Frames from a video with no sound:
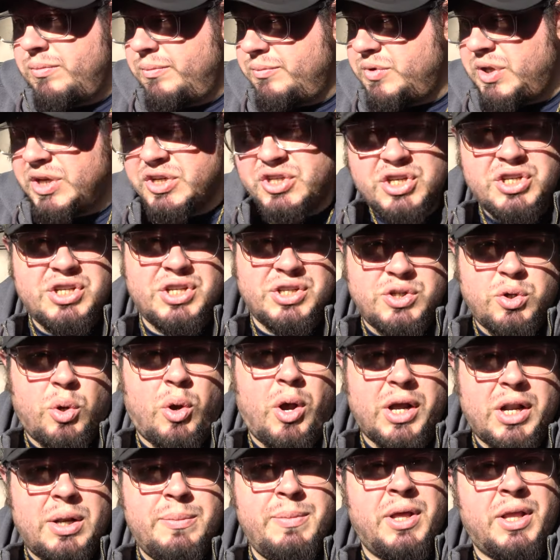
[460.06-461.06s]
like she's just
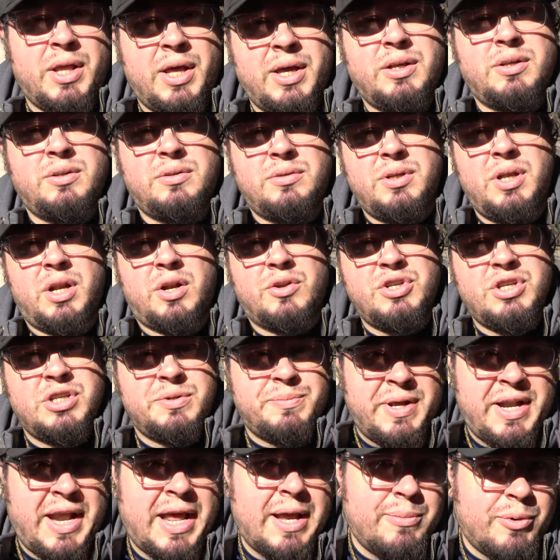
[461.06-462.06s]
talking to me like, she's
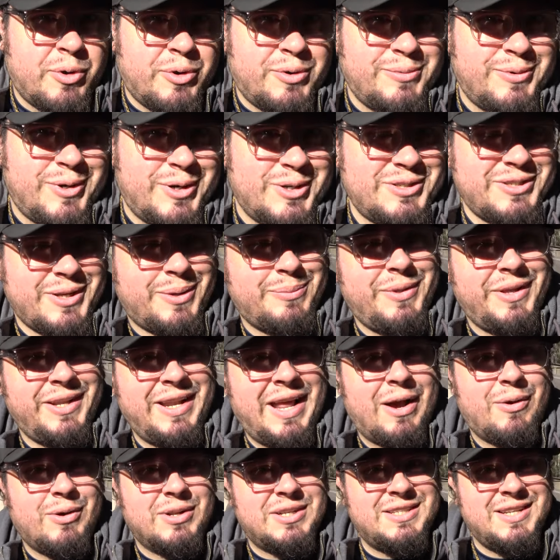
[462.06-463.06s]
my neighbor or something.
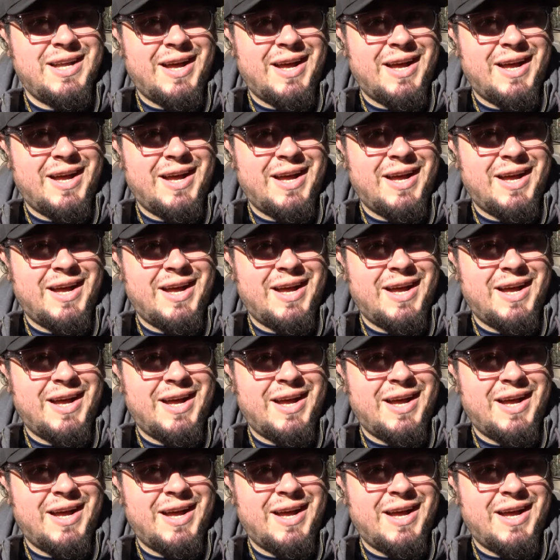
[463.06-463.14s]
Now it's